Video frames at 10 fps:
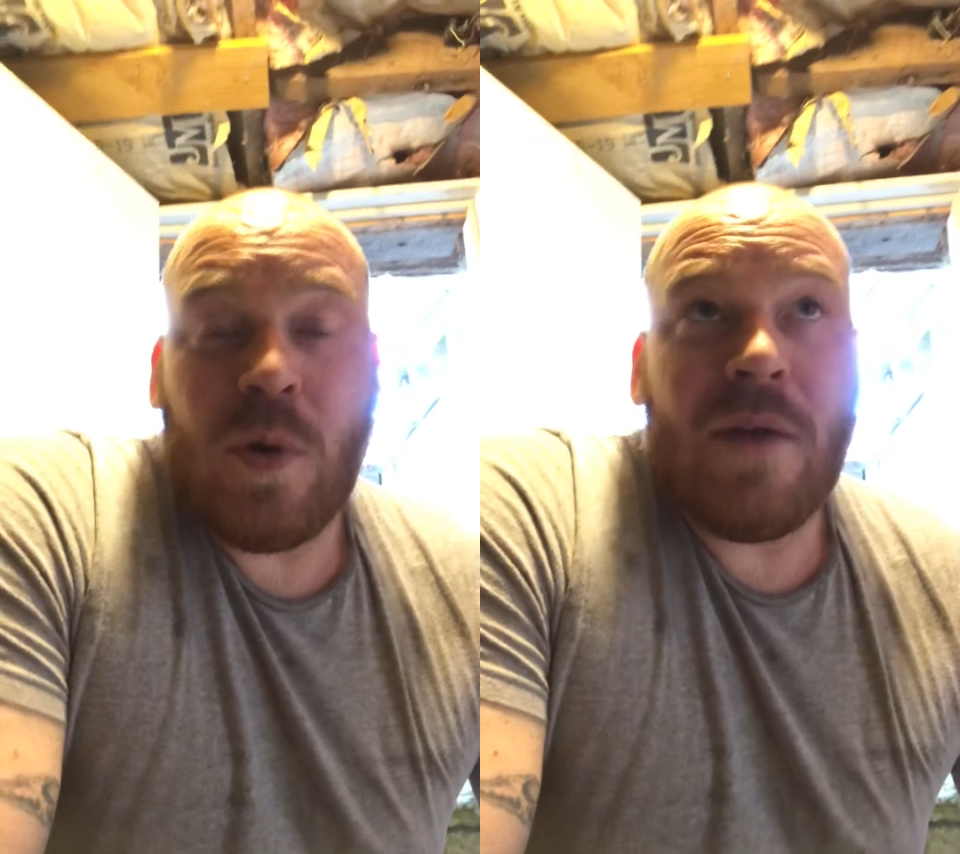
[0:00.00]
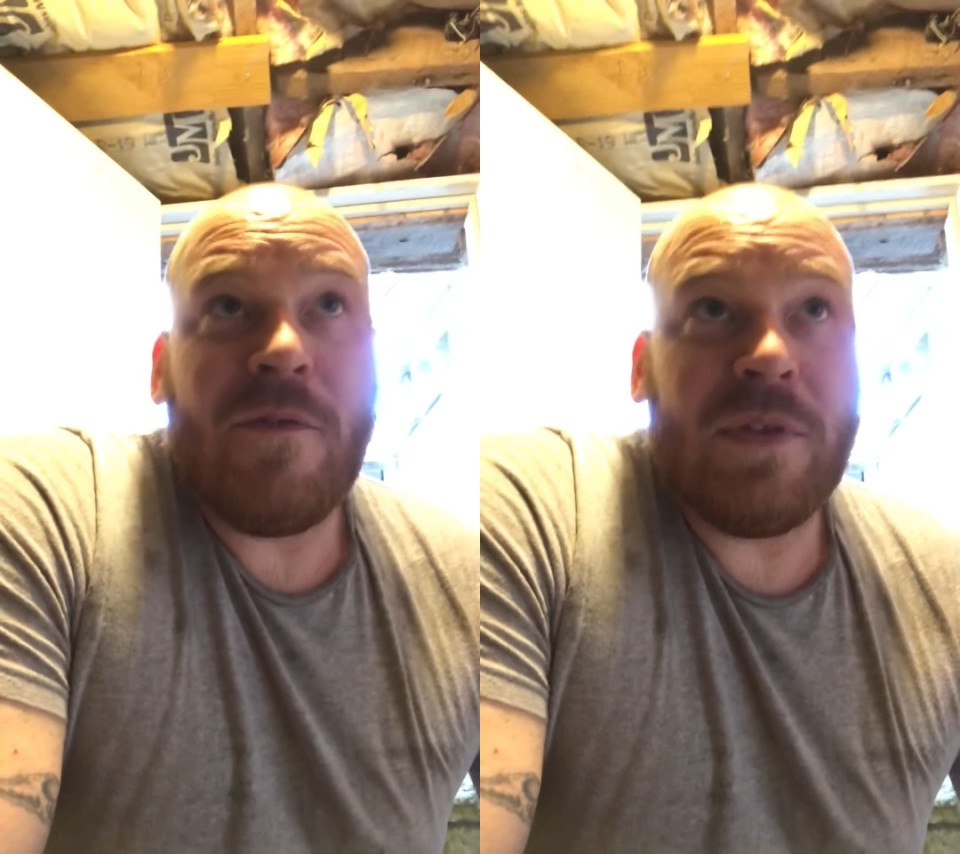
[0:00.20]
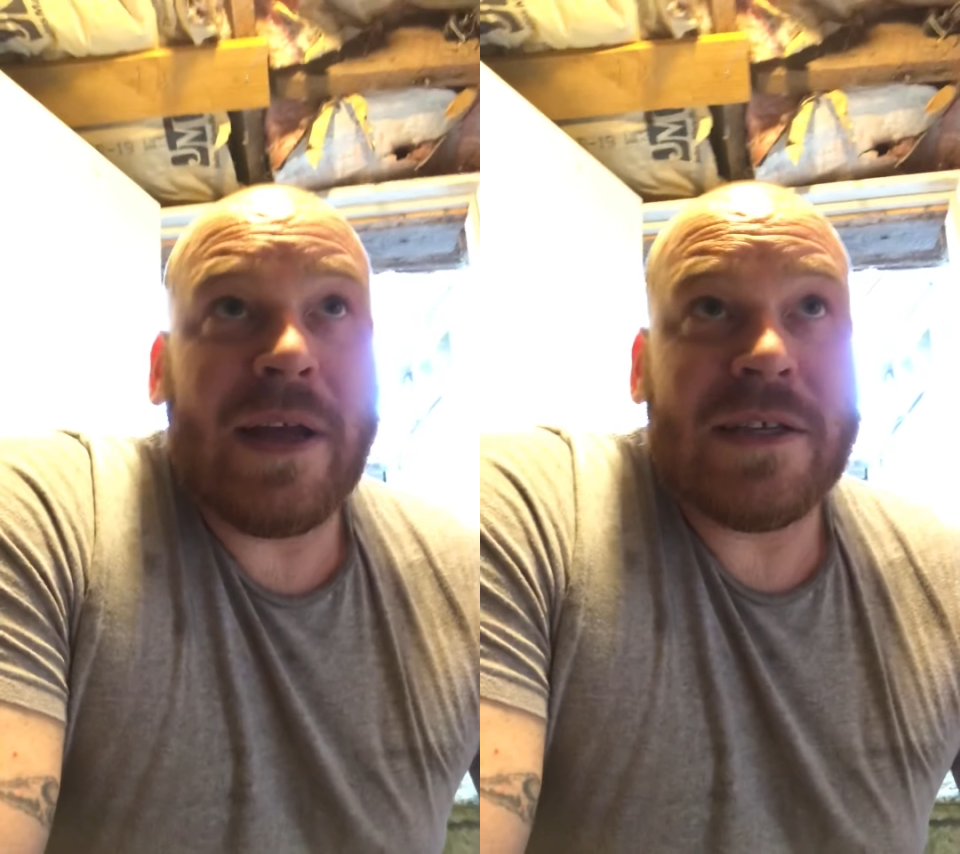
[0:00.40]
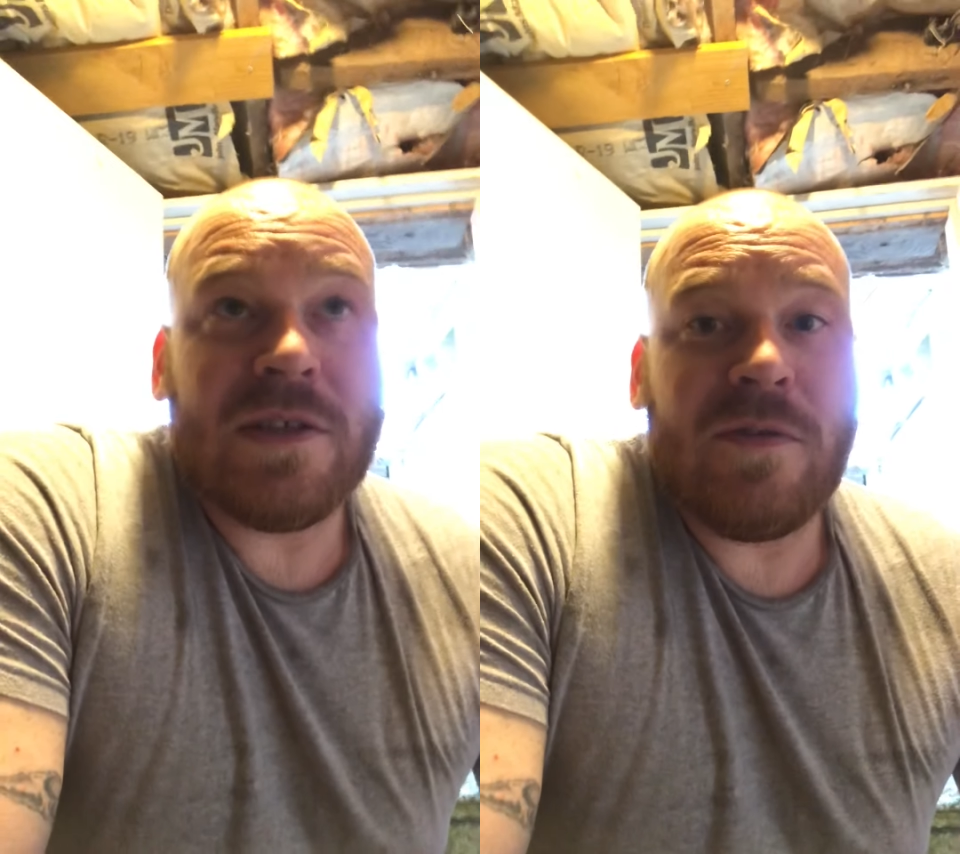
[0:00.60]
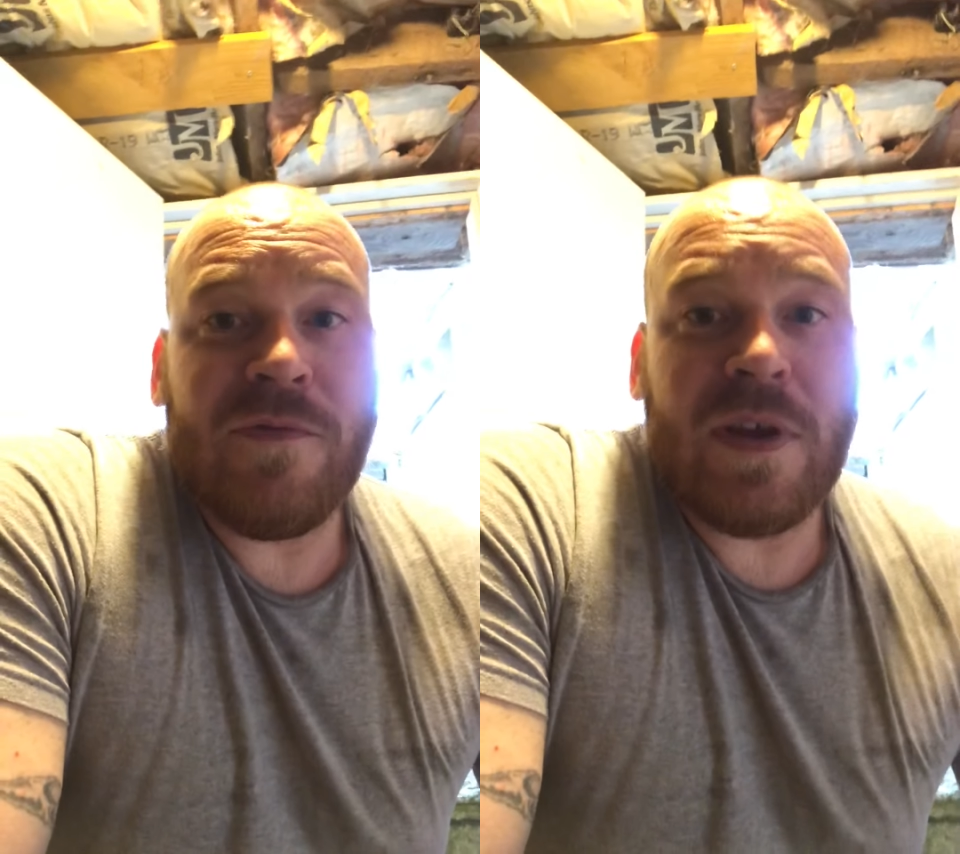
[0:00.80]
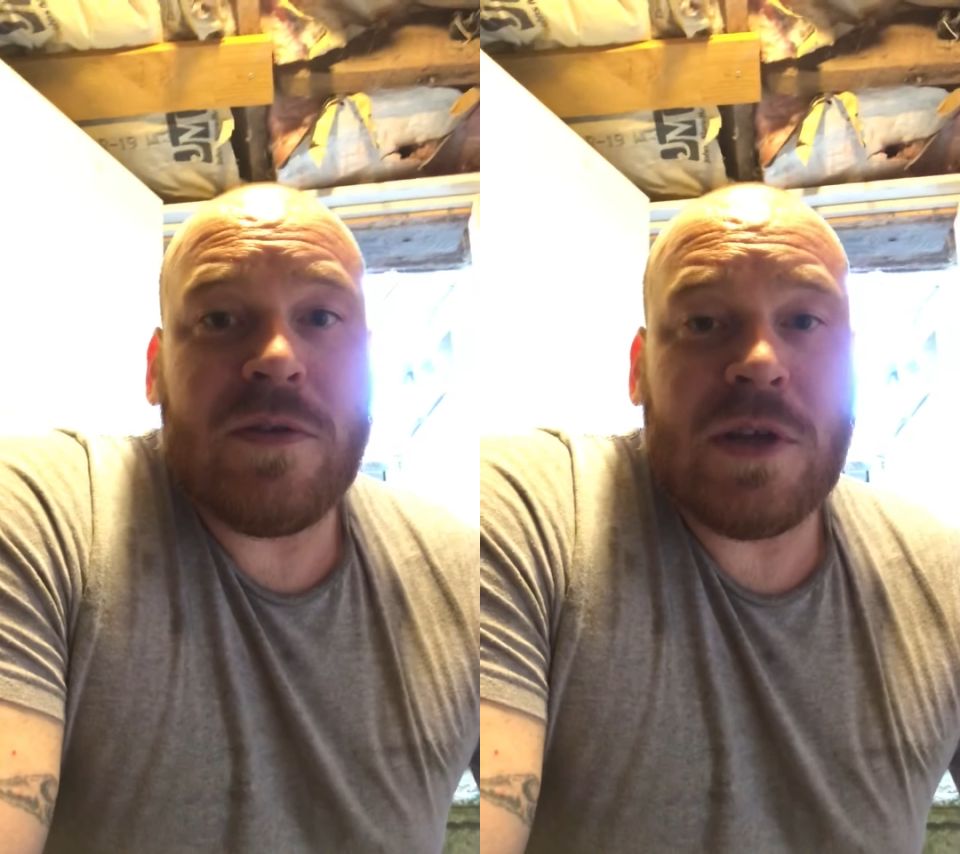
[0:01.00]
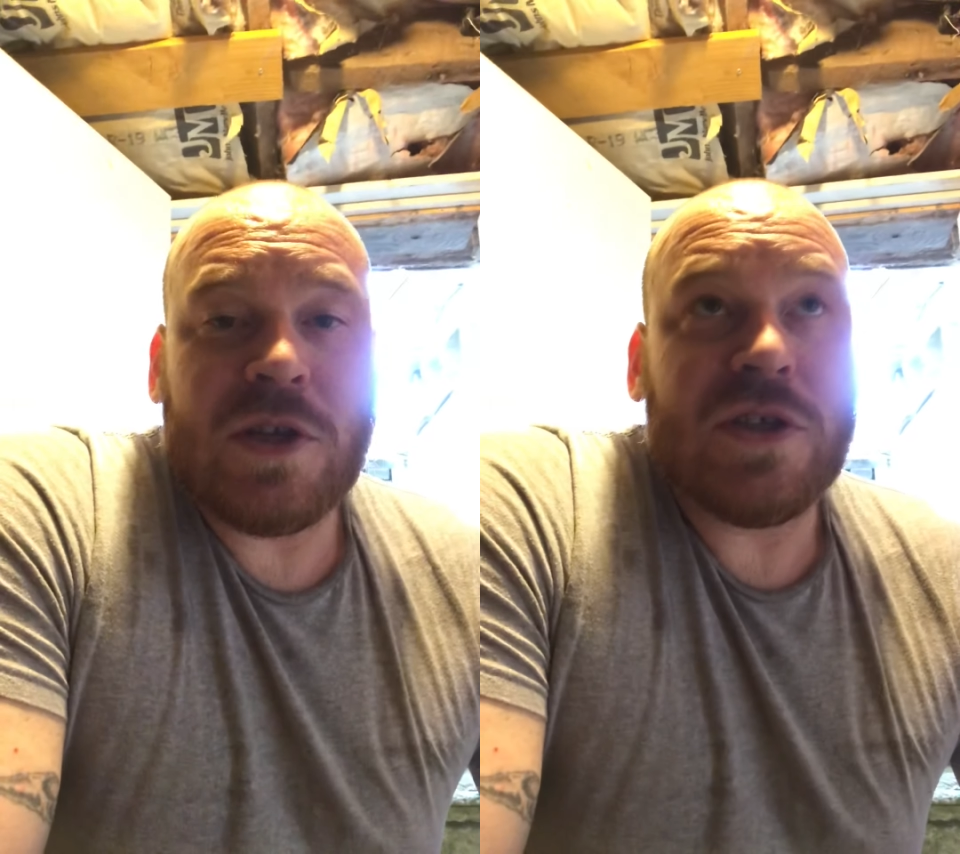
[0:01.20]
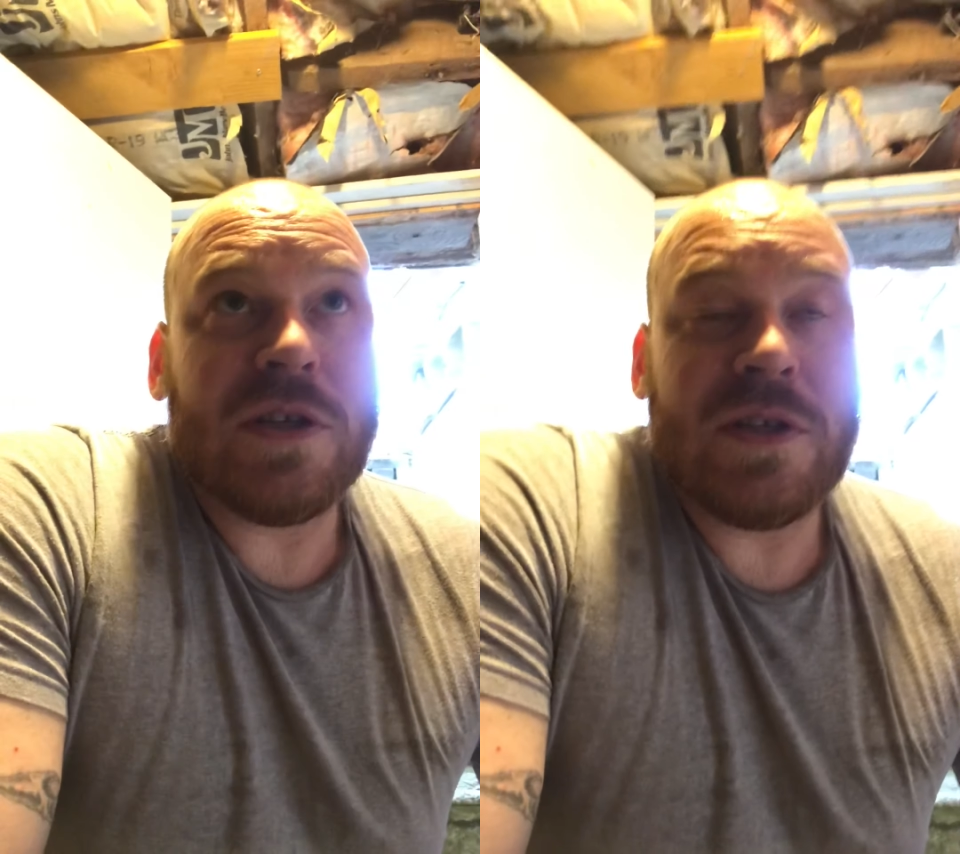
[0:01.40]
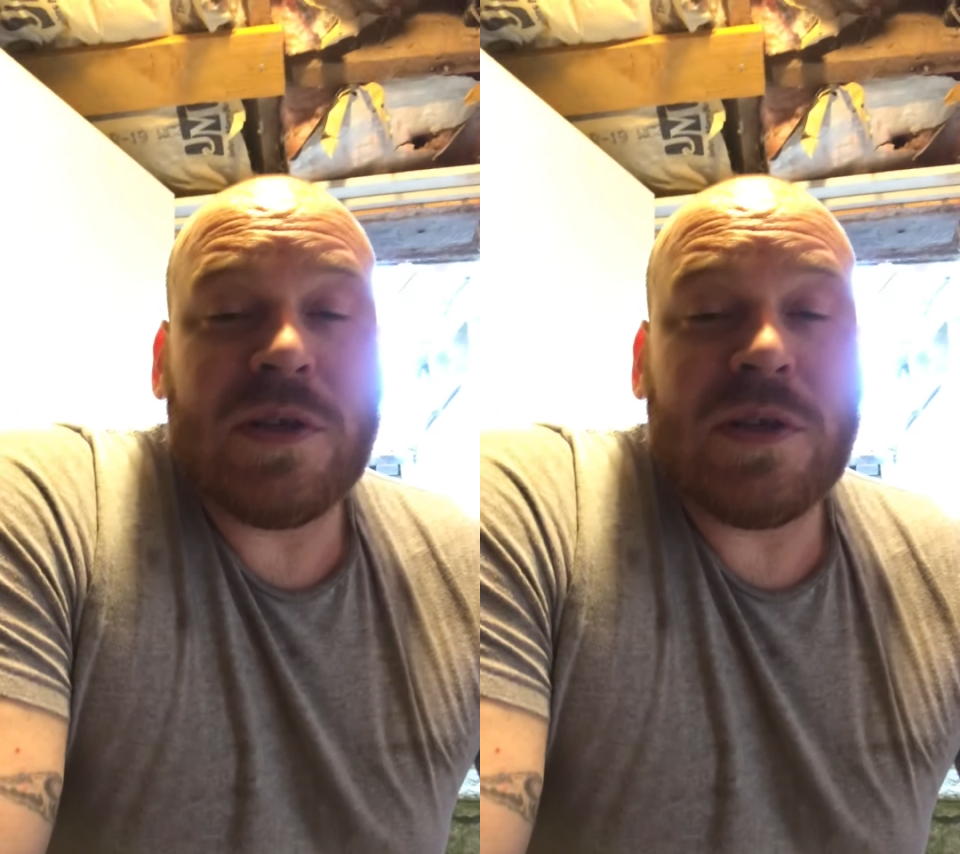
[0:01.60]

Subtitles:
I have a flagstone foundation.